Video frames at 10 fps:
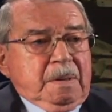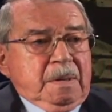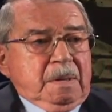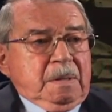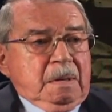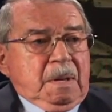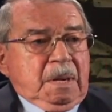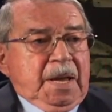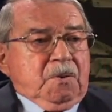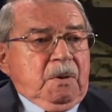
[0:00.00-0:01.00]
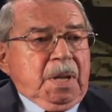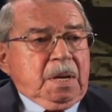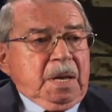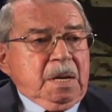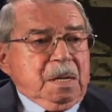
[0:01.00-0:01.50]
But how would they know which of
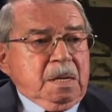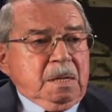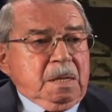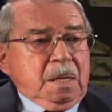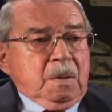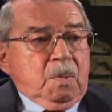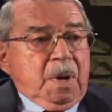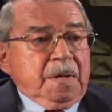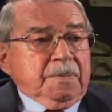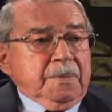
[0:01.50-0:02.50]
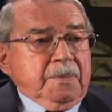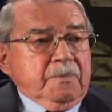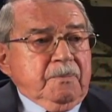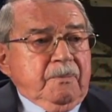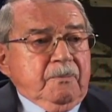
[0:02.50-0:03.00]
those planes? Right? The,
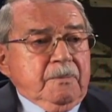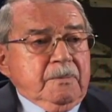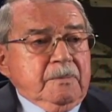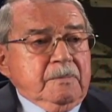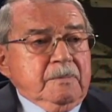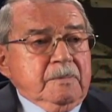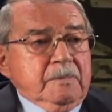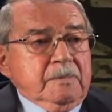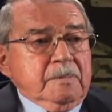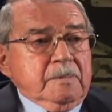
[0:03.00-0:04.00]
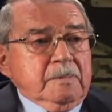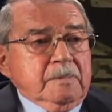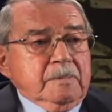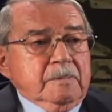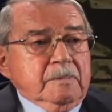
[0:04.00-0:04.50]
how would you know which planes your
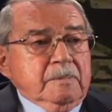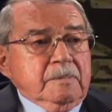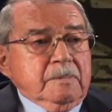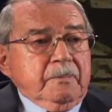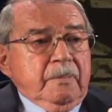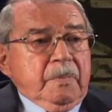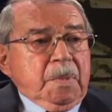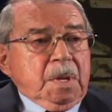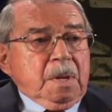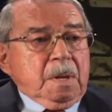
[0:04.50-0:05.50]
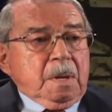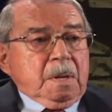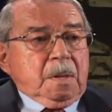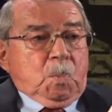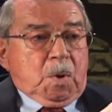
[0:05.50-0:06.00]
ship should shoot at as
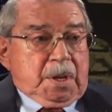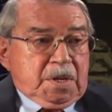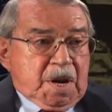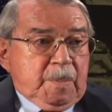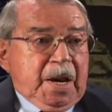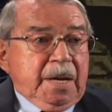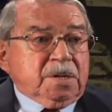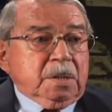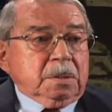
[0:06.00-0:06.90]
opposed? The one that's coming at you.